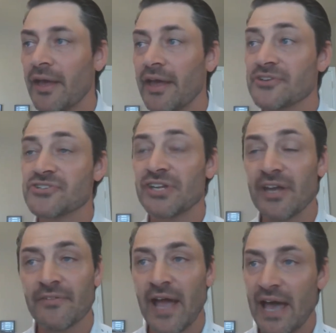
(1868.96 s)
and she
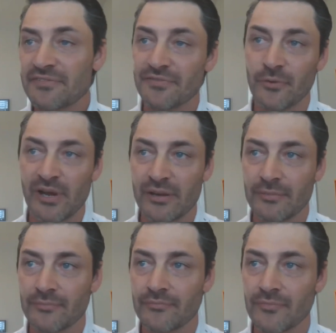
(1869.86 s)
never asked for it,
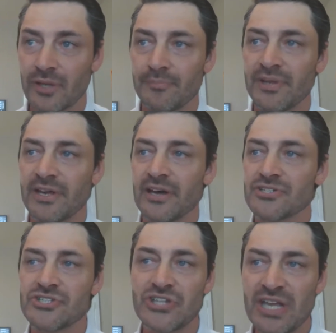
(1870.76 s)
because
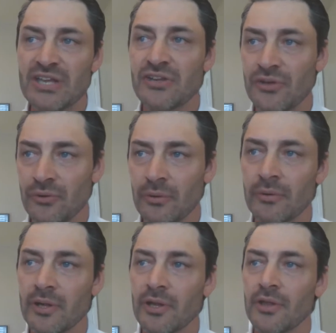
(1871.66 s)
she knew
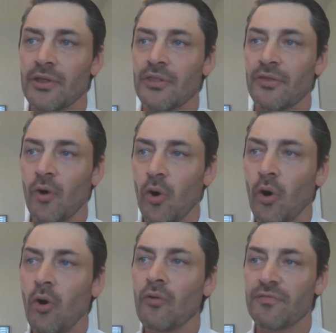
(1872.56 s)
the
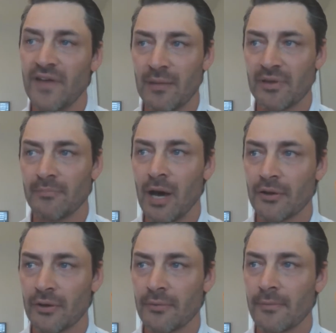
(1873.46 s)
whole family
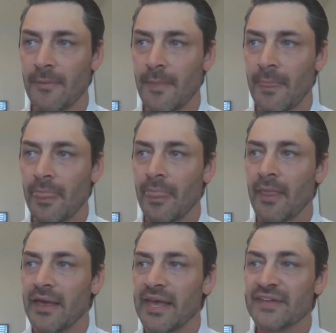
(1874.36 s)
motto.
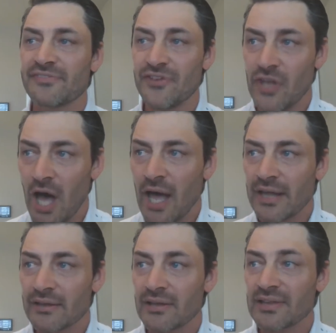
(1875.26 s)
It's
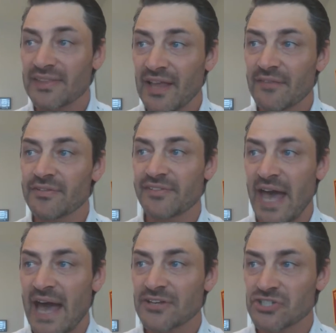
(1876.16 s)
not love is
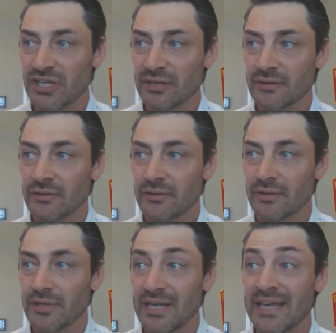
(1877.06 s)
action.
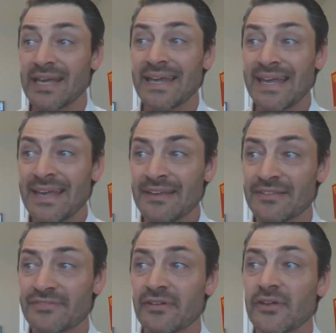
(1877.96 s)
It
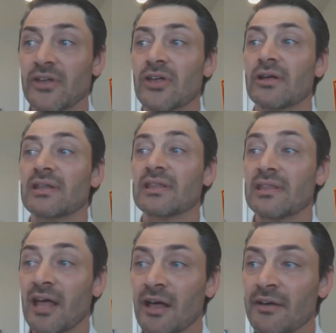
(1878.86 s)
is
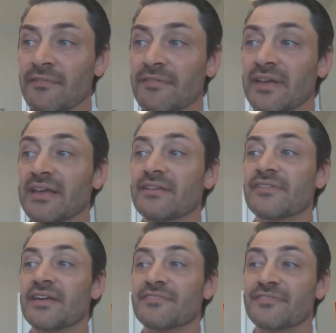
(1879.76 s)
love is
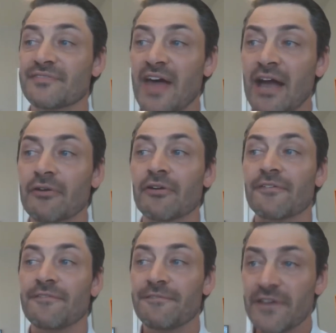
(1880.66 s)
a
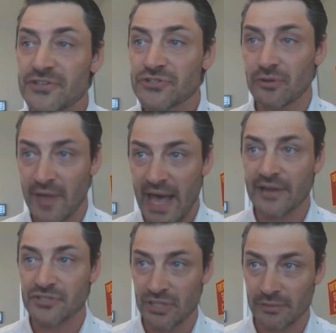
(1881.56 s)
sacrificial
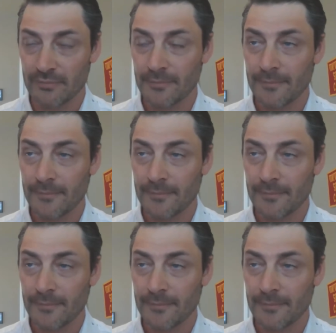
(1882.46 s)
action.